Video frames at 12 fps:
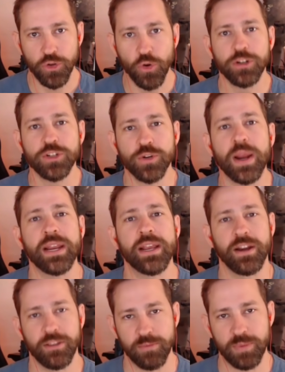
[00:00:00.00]
You're treading
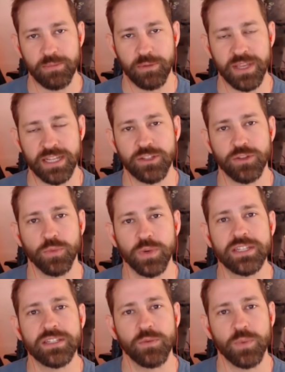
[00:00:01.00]
on other people. That's the
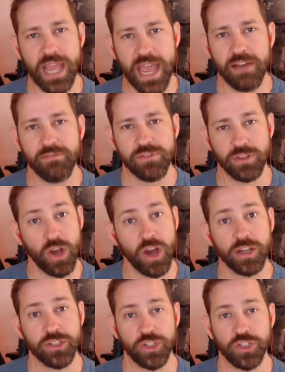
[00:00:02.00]
reason we have the
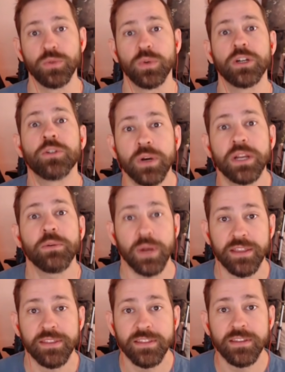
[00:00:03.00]
laws you agree
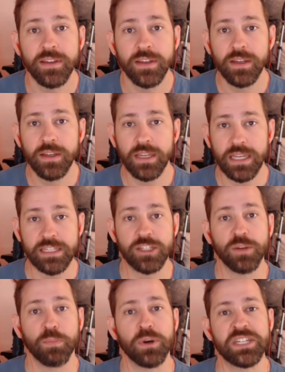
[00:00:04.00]
with,
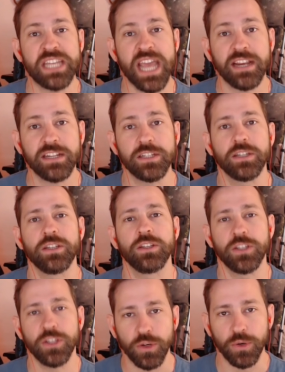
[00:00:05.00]
is to protect
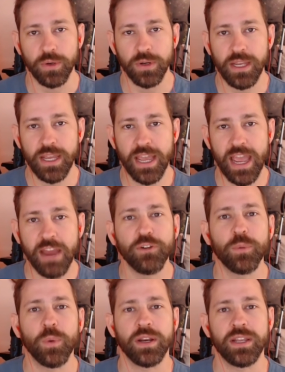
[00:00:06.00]
you. Yeah.
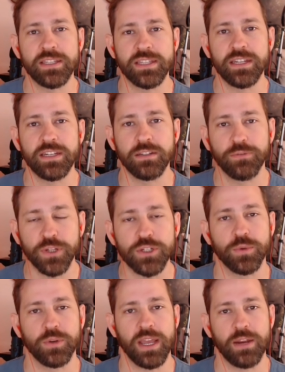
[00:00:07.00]
Everyone is an
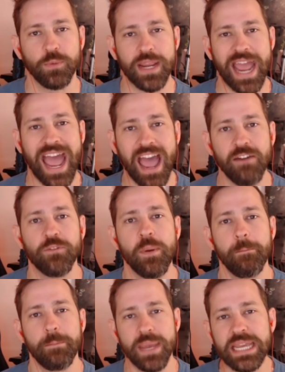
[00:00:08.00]
individual, and we have
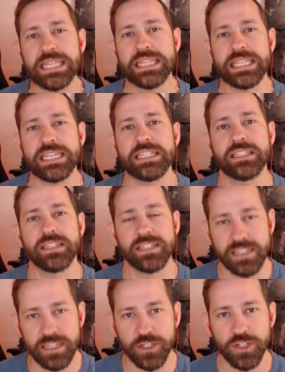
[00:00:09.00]
made these
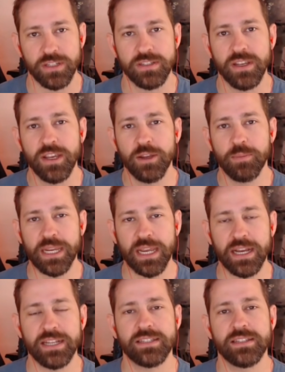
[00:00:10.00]
decisions
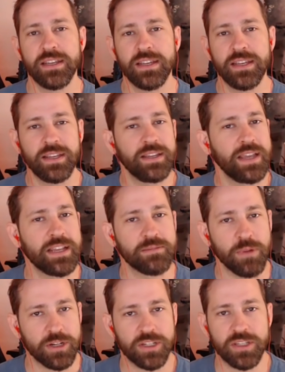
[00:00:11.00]
because,
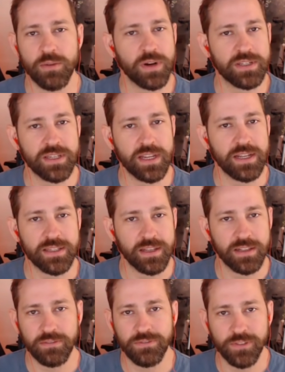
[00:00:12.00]
as much as they want to say it's
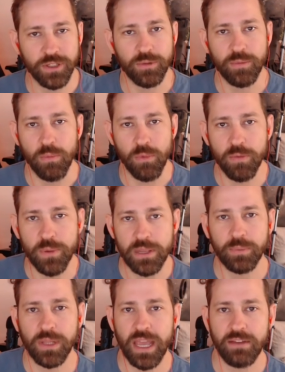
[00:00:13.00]
like the flu, more
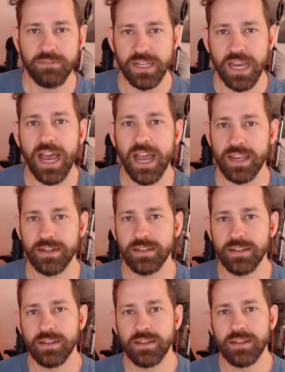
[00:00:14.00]
people have died